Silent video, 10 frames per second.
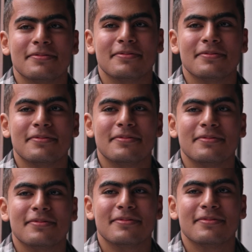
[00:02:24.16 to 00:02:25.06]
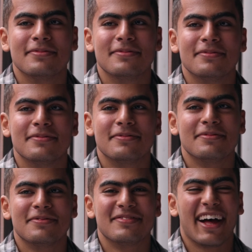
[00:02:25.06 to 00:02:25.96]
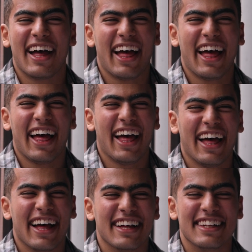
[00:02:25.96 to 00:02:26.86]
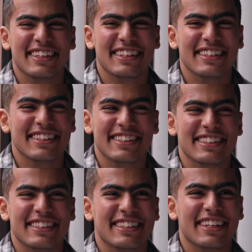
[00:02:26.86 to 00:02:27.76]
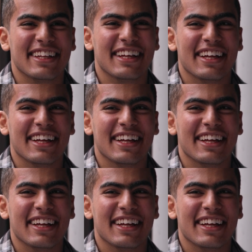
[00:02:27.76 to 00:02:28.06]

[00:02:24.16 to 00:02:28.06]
this person's great, and he brings that to every situation in the